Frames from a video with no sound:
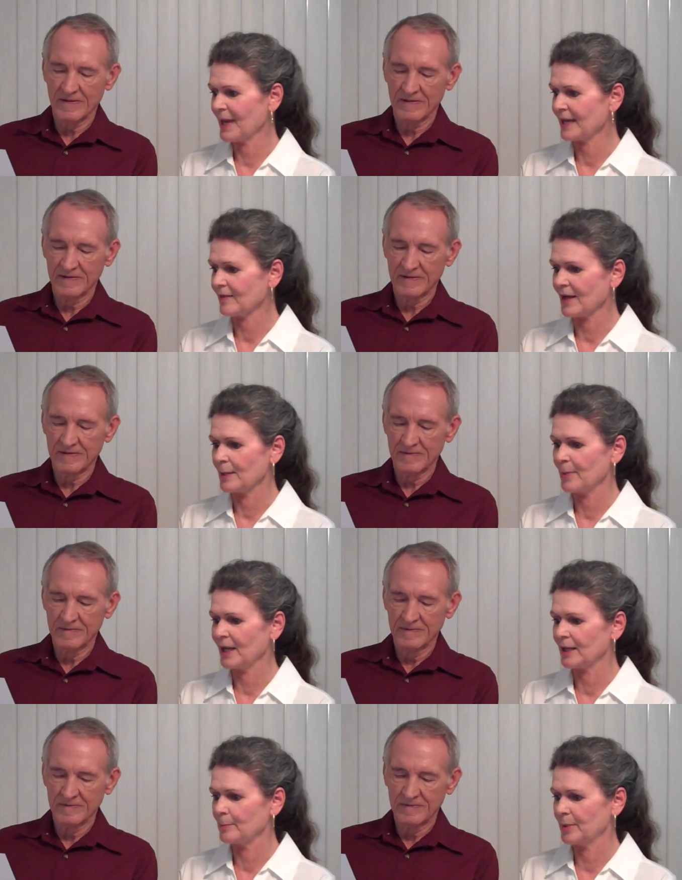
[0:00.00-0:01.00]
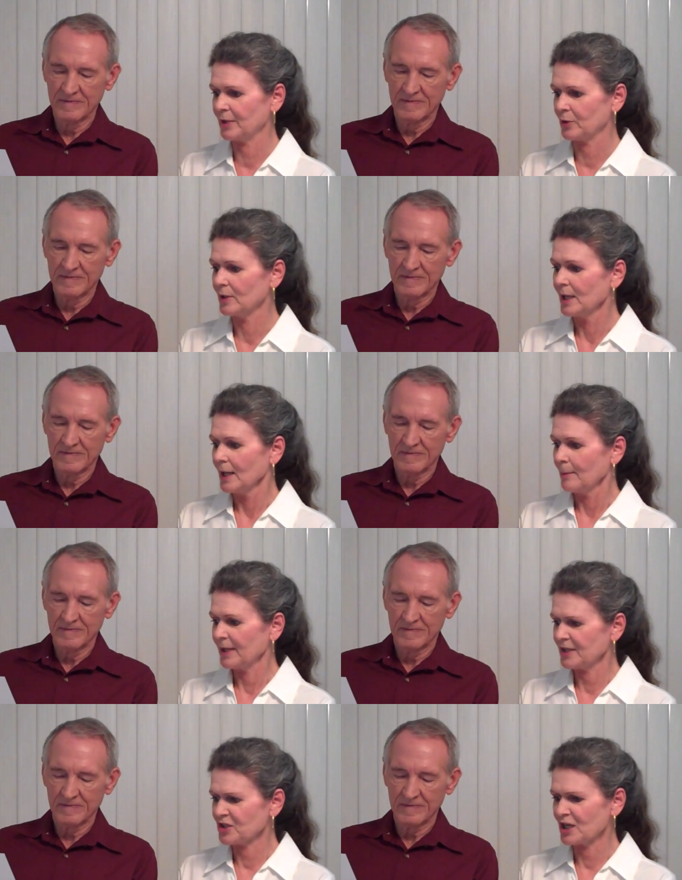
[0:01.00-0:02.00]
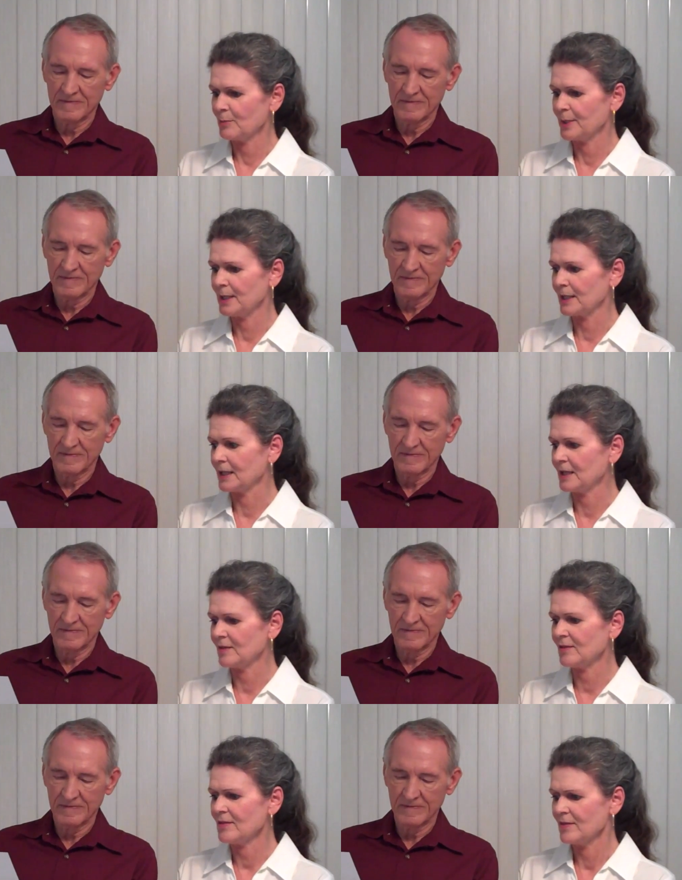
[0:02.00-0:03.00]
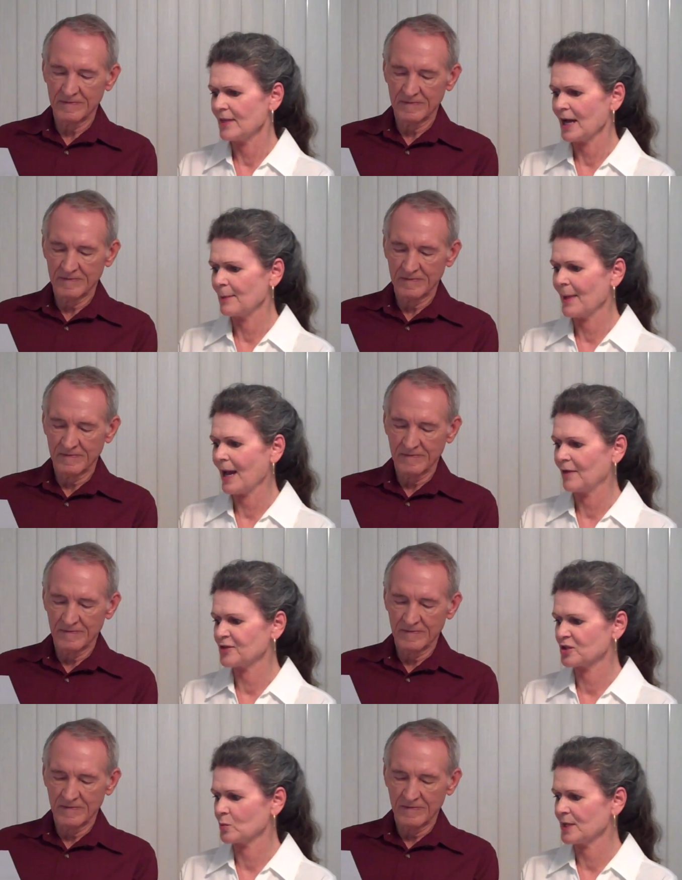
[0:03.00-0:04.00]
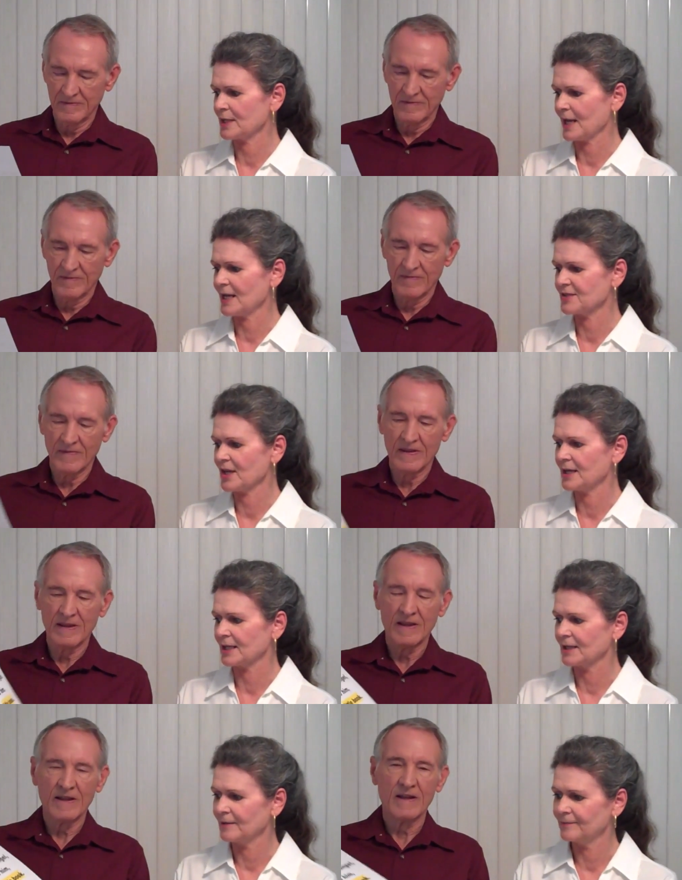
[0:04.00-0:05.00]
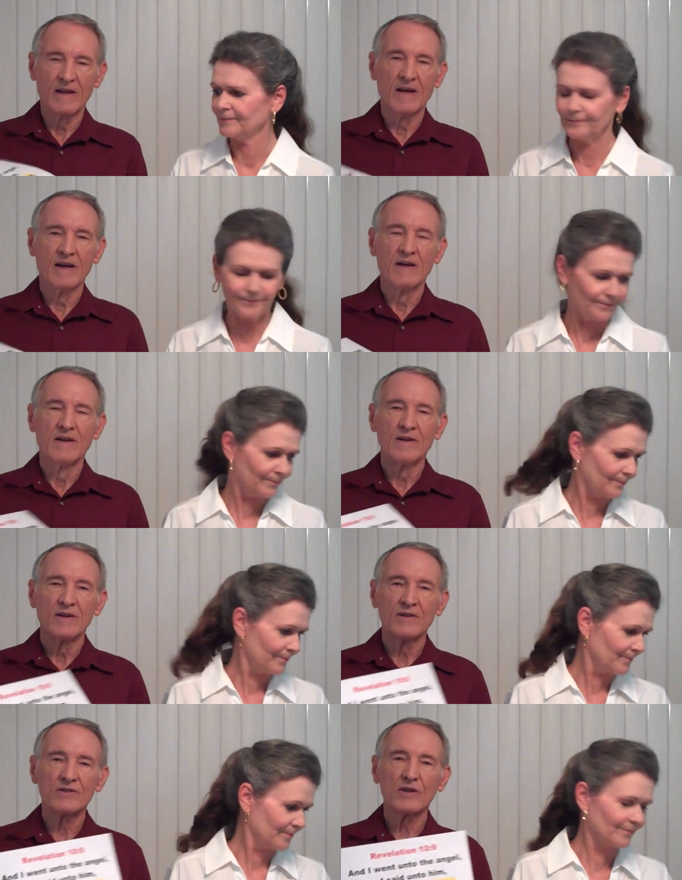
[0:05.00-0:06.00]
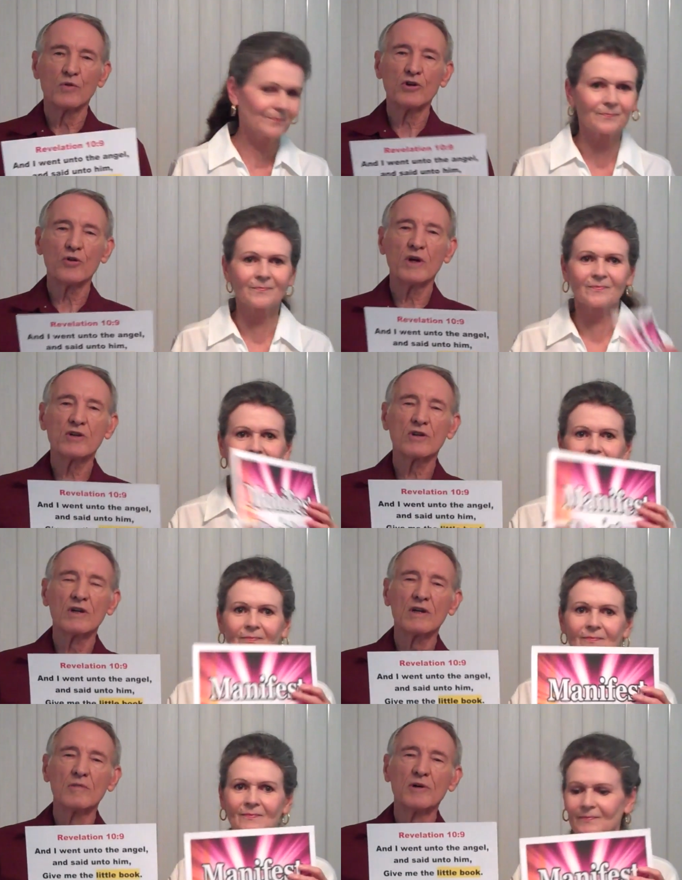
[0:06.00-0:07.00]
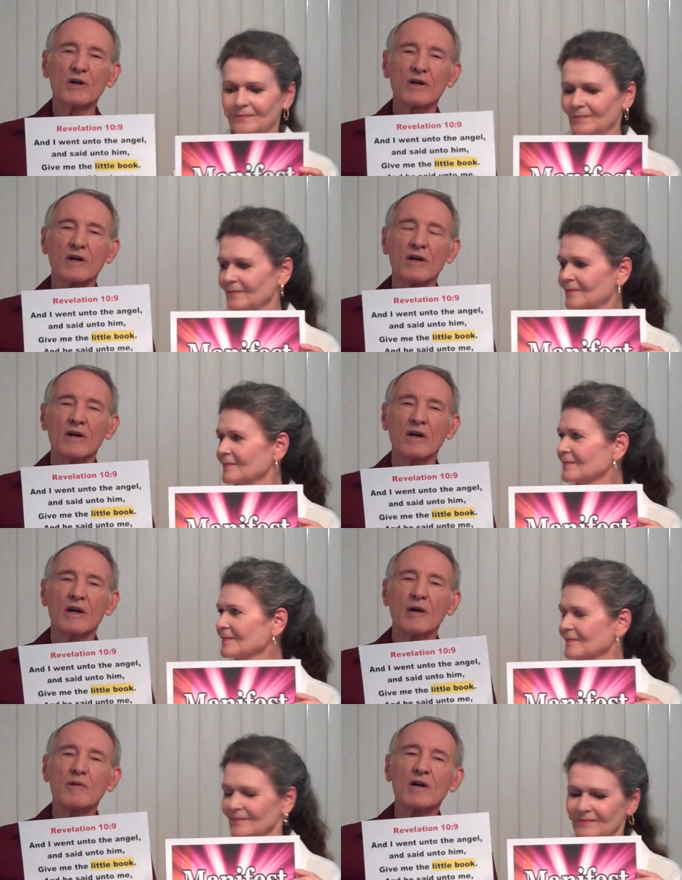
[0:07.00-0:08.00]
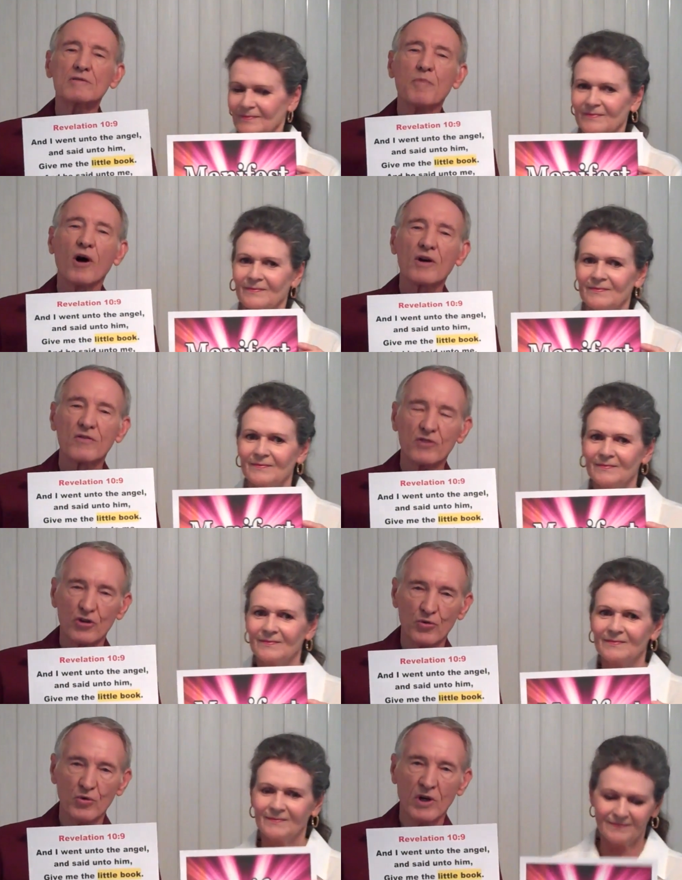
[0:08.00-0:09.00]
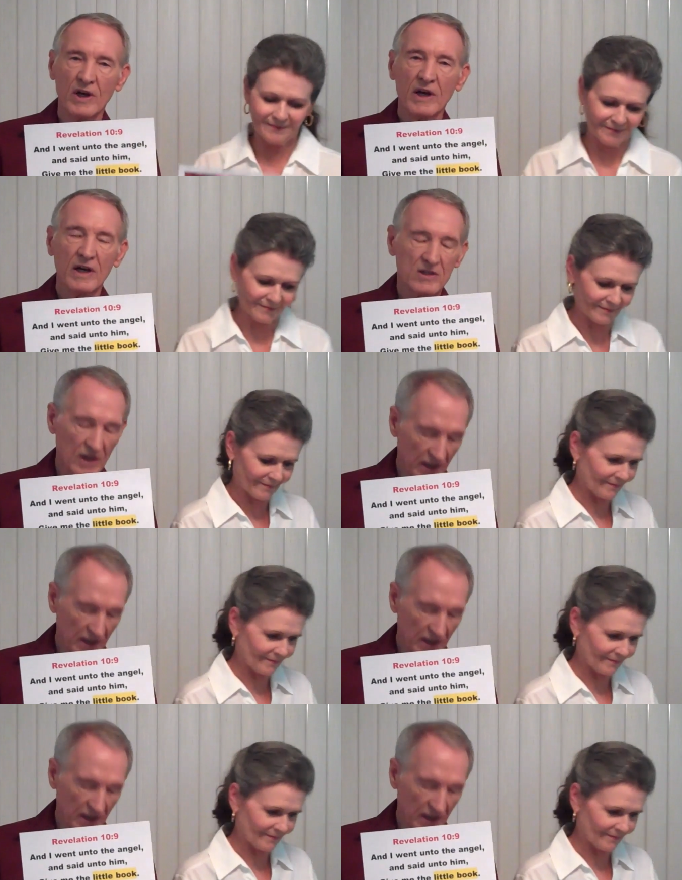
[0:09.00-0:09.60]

Speaker 1: make thy belly bitter, but it shall be in thy mouth sweet as honey.
Speaker 2: See, when you eat the little book, it becomes part of you. It's